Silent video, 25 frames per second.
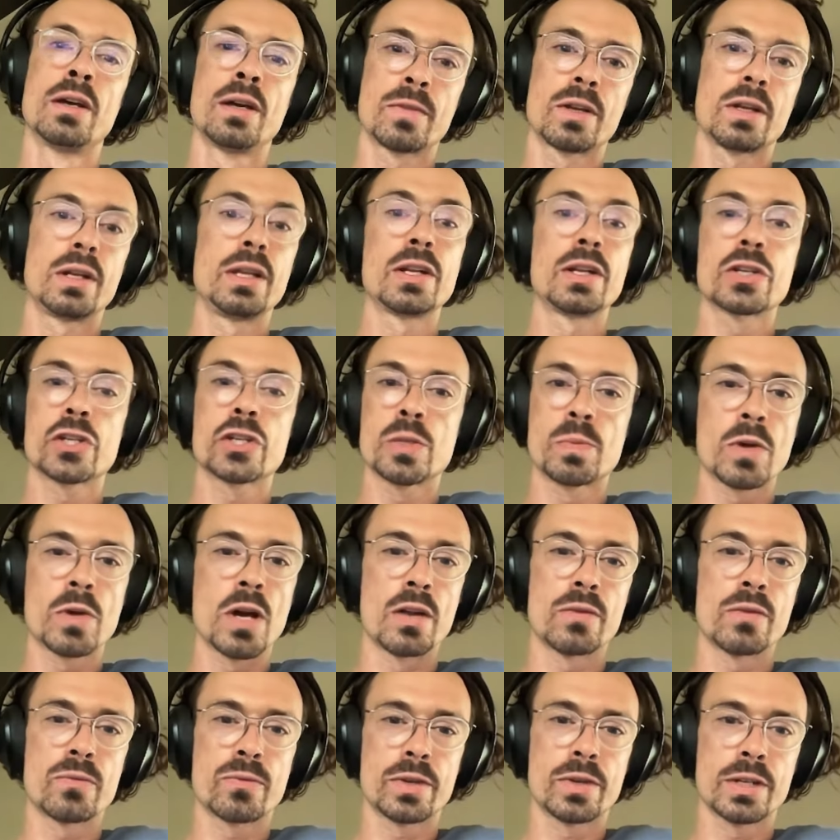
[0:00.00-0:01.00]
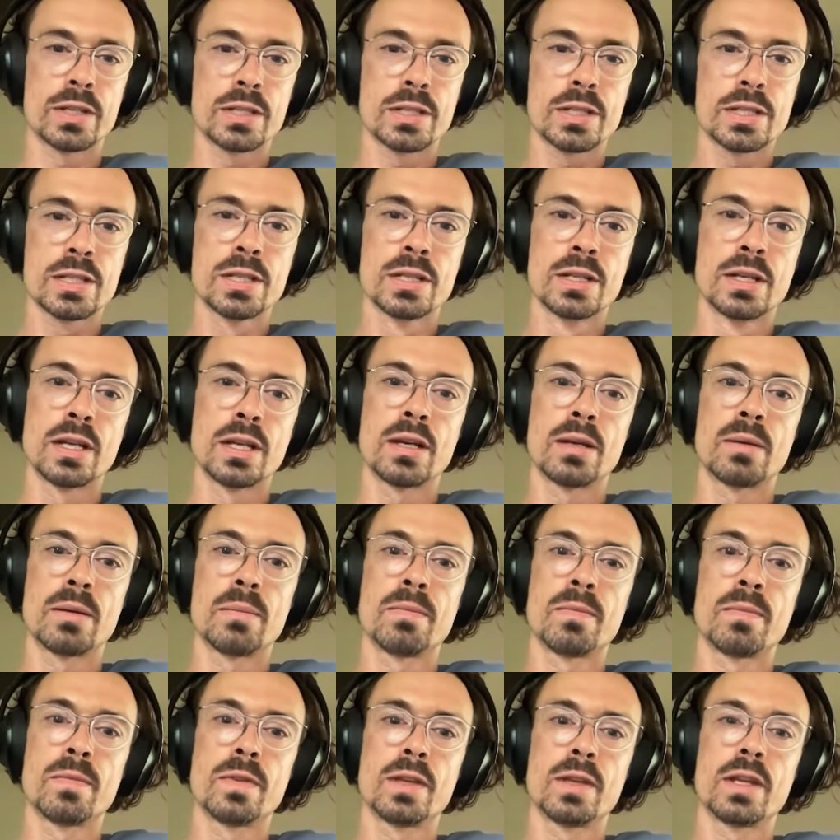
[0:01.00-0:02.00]
leadership conference
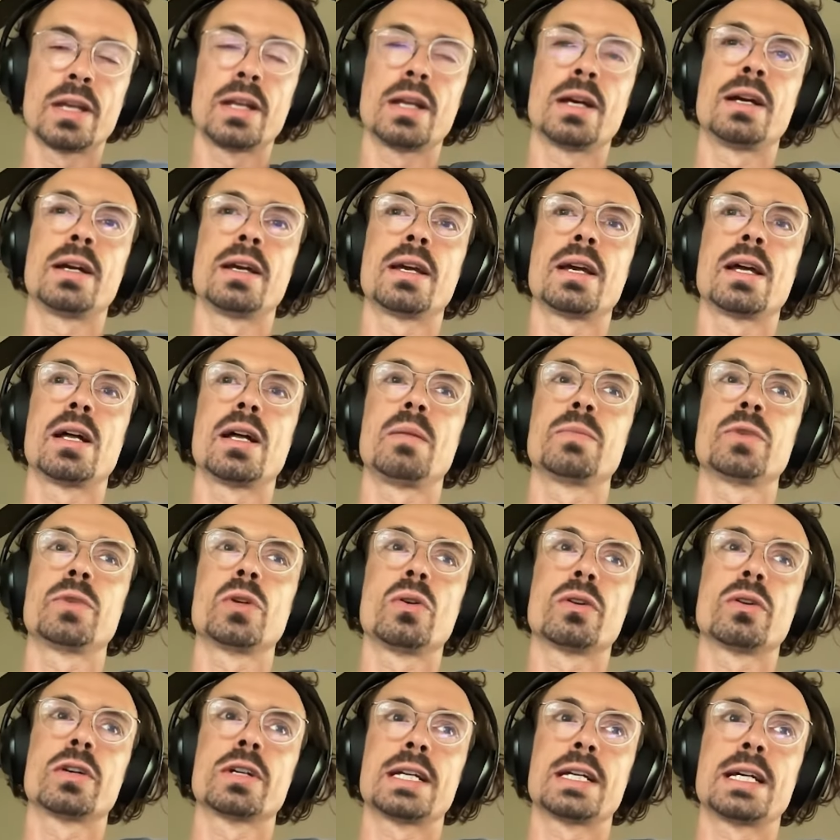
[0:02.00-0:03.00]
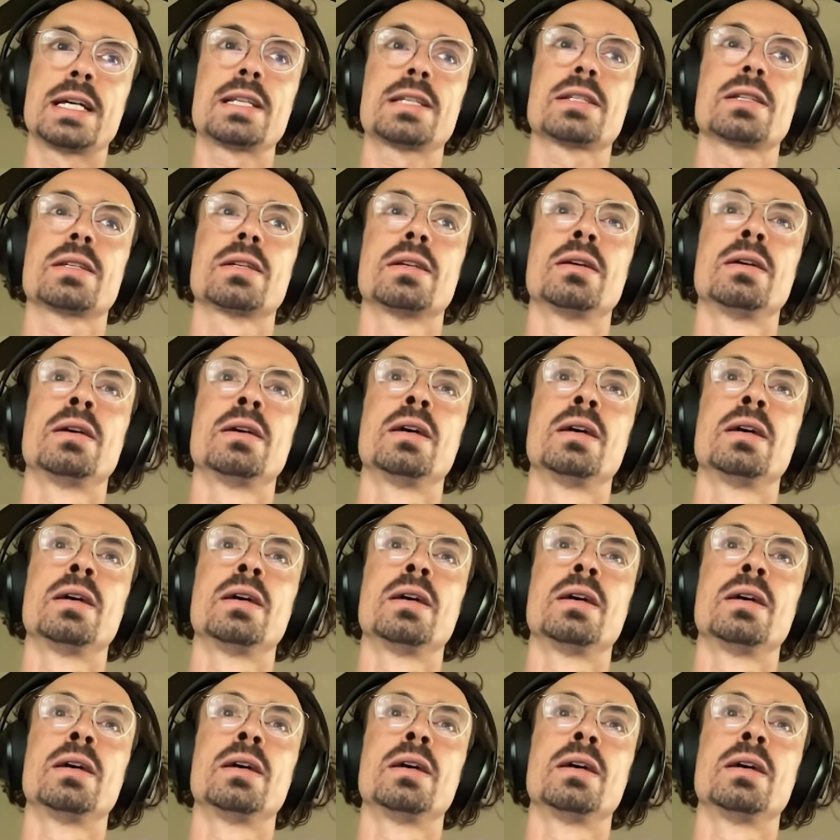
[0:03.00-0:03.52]
that I helped organize.